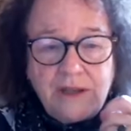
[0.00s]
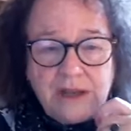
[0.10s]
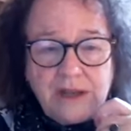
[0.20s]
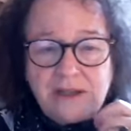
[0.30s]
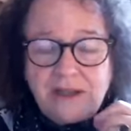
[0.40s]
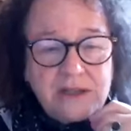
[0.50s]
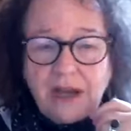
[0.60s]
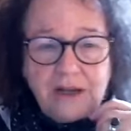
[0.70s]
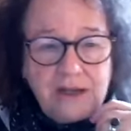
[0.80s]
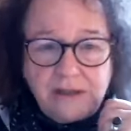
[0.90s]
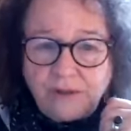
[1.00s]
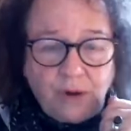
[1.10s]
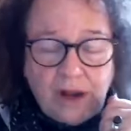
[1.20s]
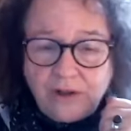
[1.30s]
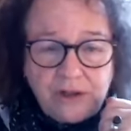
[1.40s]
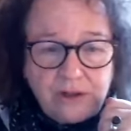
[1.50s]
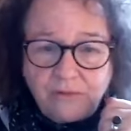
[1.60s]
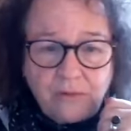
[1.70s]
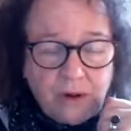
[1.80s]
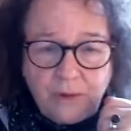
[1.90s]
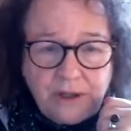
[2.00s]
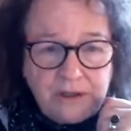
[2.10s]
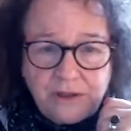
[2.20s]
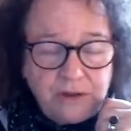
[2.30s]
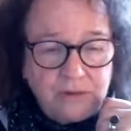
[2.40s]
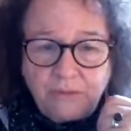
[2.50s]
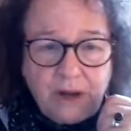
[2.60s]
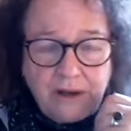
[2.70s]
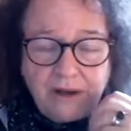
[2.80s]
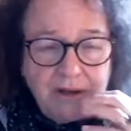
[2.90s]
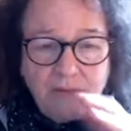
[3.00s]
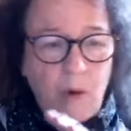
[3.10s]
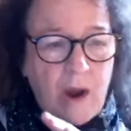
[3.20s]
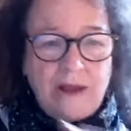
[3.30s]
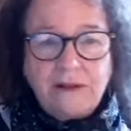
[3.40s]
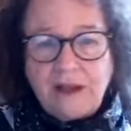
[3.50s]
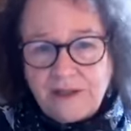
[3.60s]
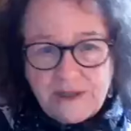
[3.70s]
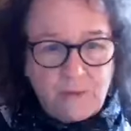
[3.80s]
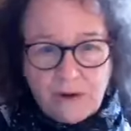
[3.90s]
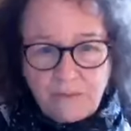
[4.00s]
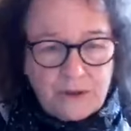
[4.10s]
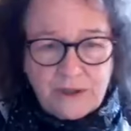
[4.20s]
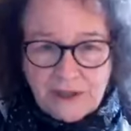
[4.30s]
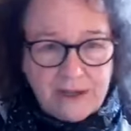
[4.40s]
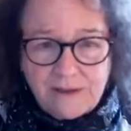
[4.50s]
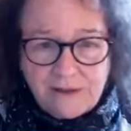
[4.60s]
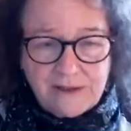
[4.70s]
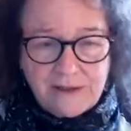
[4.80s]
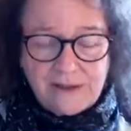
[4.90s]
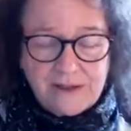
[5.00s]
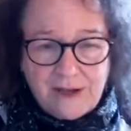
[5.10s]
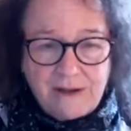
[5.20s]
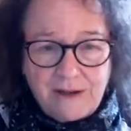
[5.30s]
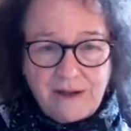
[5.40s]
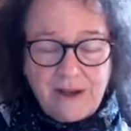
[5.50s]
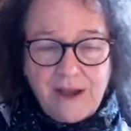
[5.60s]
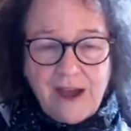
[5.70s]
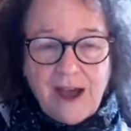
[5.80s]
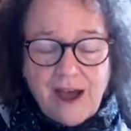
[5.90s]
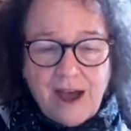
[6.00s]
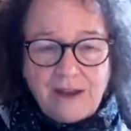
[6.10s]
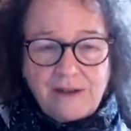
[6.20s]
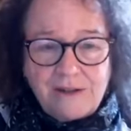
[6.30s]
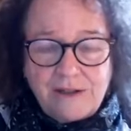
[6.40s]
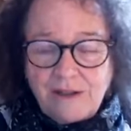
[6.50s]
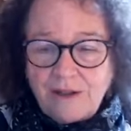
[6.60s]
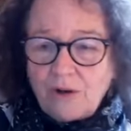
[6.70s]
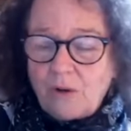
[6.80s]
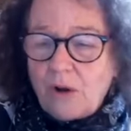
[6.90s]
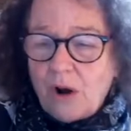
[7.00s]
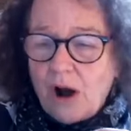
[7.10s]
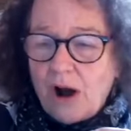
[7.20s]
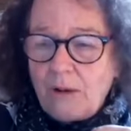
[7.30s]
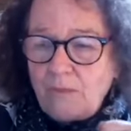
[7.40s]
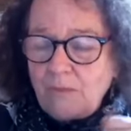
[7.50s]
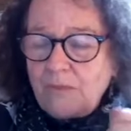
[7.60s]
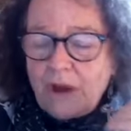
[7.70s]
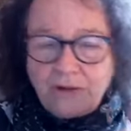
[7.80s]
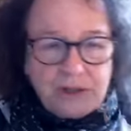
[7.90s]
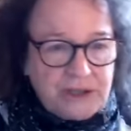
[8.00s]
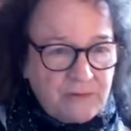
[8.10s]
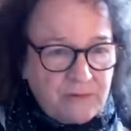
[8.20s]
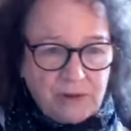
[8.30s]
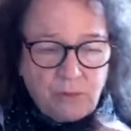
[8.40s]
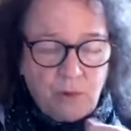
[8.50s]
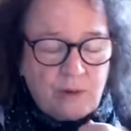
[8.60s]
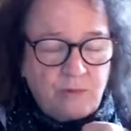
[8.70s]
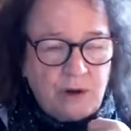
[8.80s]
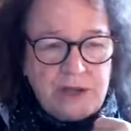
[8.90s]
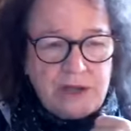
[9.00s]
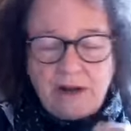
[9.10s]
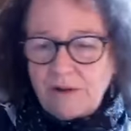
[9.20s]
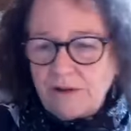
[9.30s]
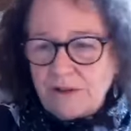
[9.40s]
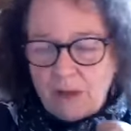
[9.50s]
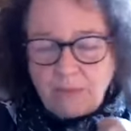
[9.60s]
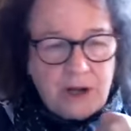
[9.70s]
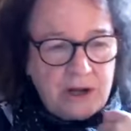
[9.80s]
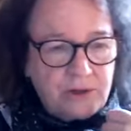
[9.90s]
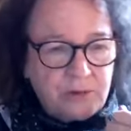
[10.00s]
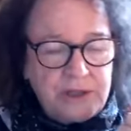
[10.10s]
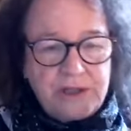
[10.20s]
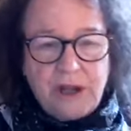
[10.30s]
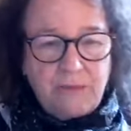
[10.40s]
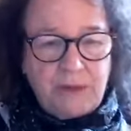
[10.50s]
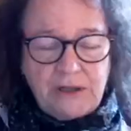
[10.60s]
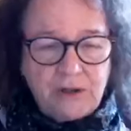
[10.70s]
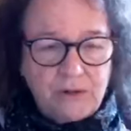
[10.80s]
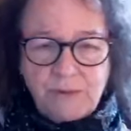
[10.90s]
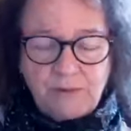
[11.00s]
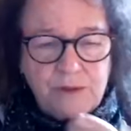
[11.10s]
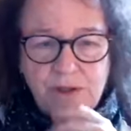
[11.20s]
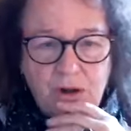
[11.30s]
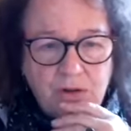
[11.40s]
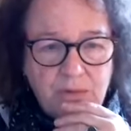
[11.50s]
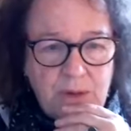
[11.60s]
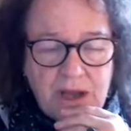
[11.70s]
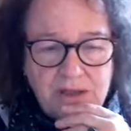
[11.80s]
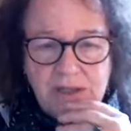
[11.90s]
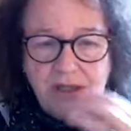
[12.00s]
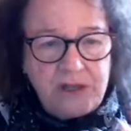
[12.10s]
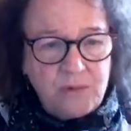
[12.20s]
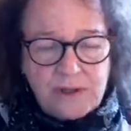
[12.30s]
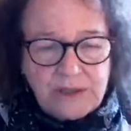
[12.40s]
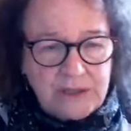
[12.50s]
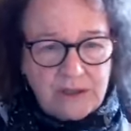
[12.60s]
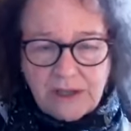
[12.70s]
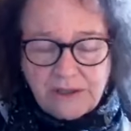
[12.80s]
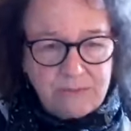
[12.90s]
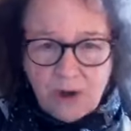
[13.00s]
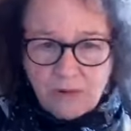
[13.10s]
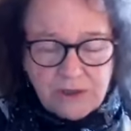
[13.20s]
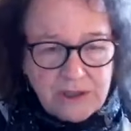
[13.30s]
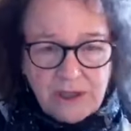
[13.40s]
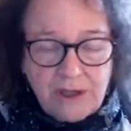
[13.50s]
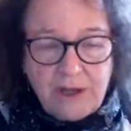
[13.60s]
That is the tiniest fraction of what we consume, not way less than 1%, let's just say. And I'll just give you a quick rundown on the top countries. In terms of installed capacity, the US still has the most.